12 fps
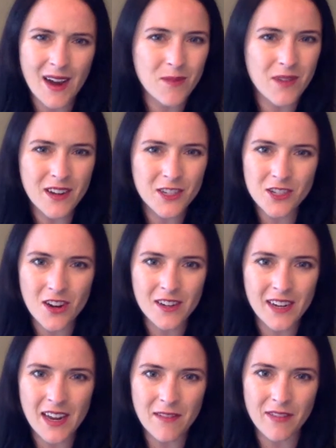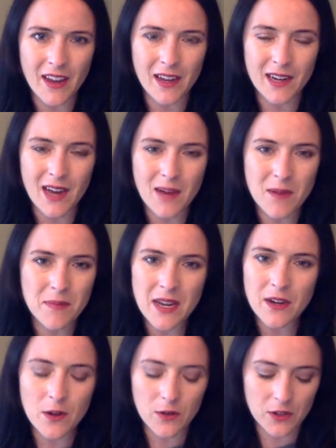I'm not a Chardonnay fan. I'm a
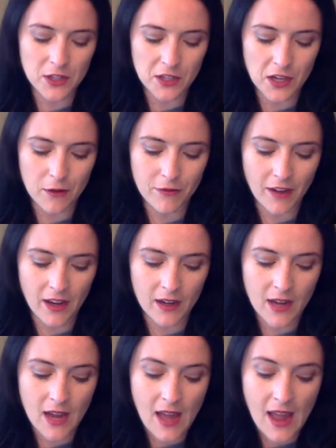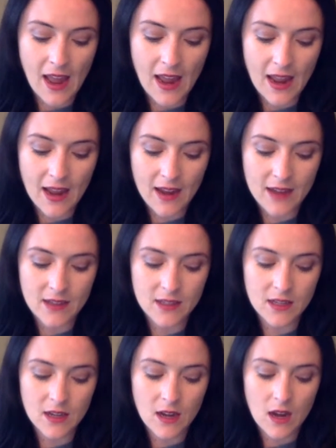Pinot Grigio fan. And
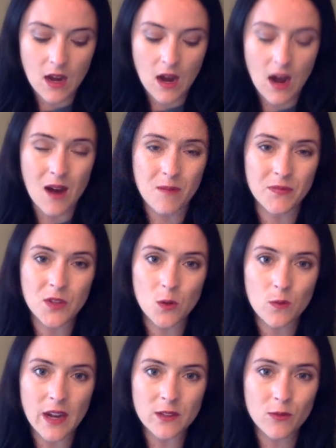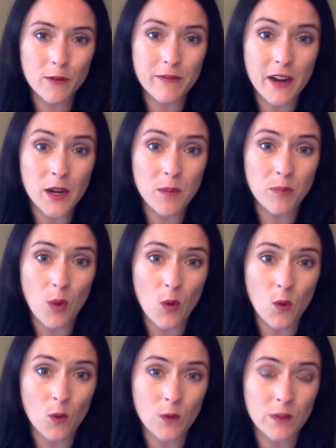the reds were very
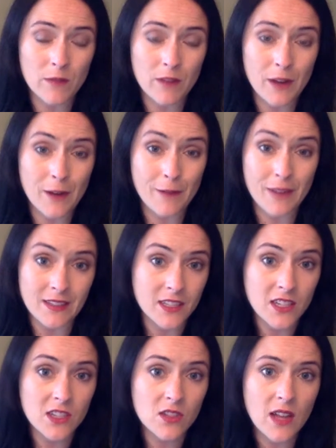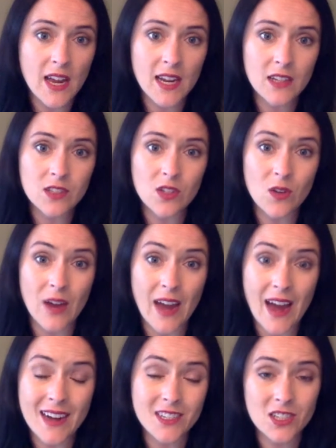bold and very vintage-like, so I
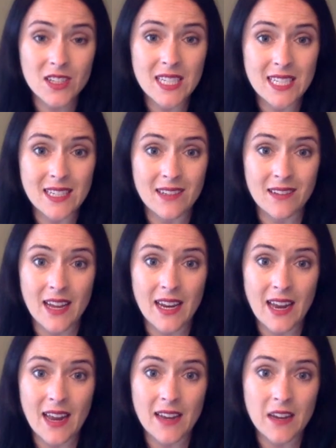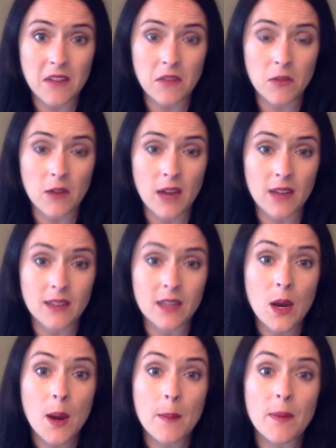actually didn't like any of the reds,
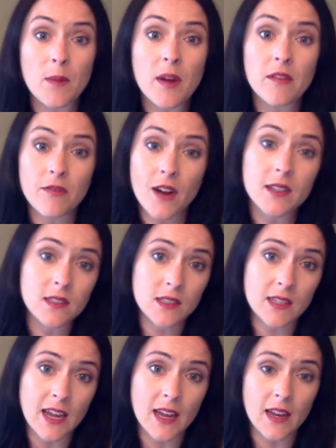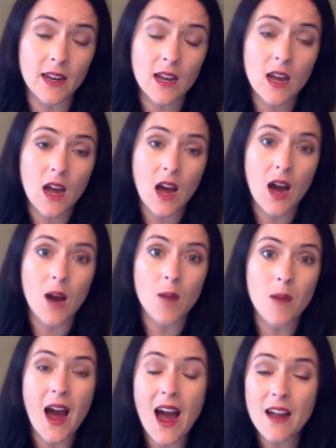but my friends did.
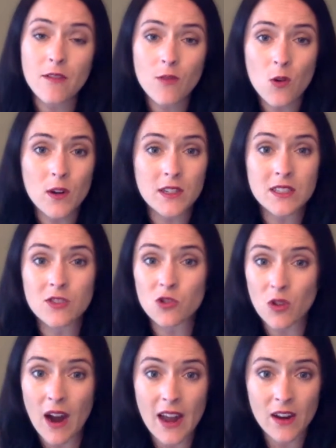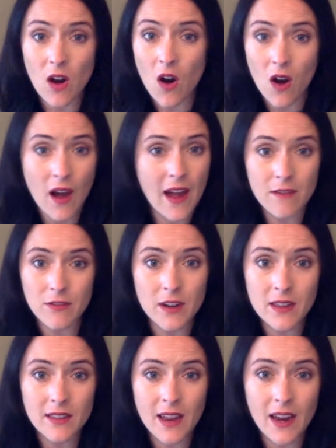I, of course, tried
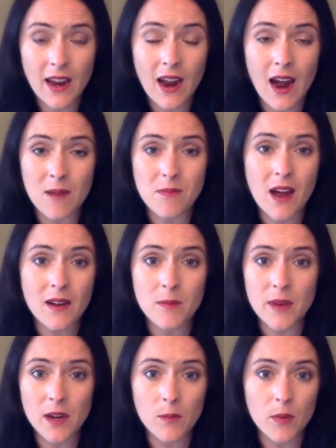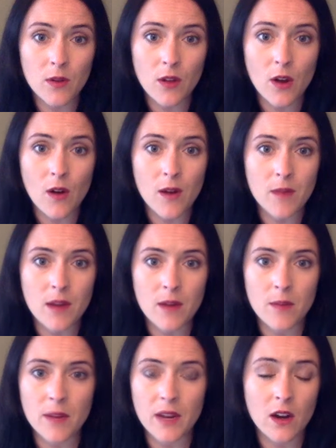everything. I'm not a big Merlot. I'm not
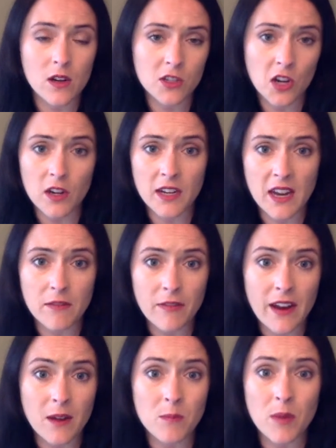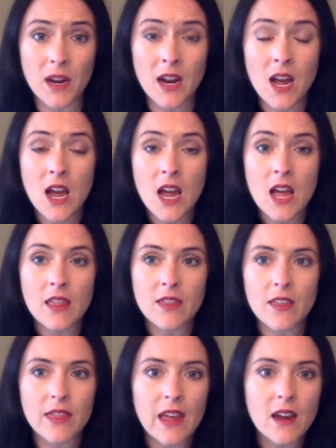a big Chardonnay fan, but
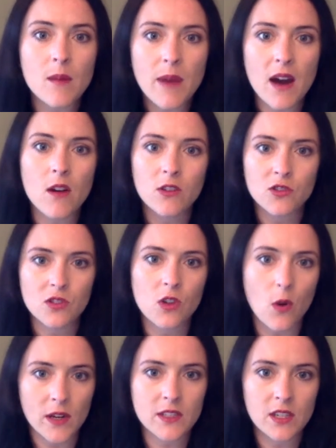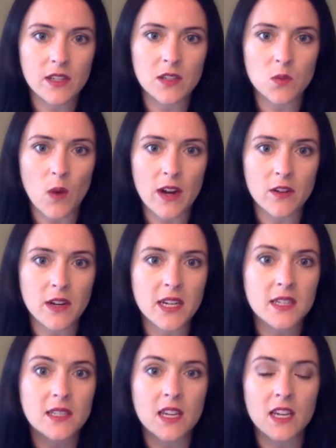the thing about going to these
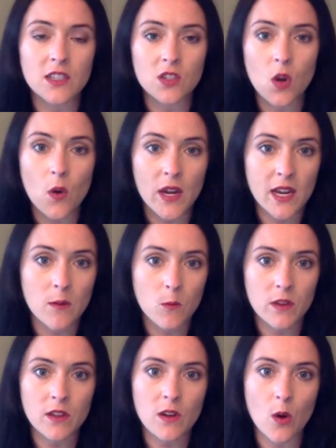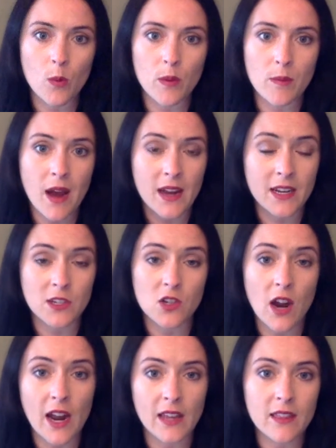wineries is going in with an open mind and
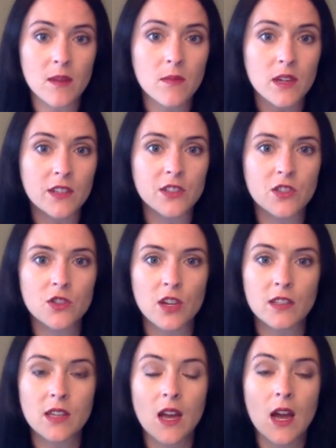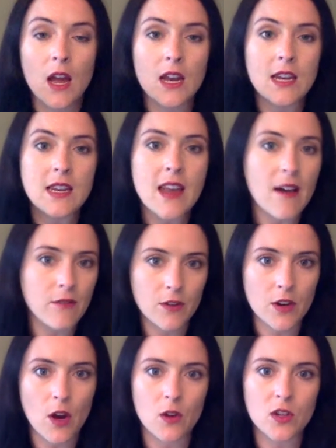trying them, because you just
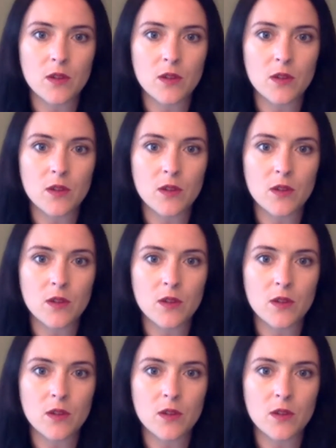never know.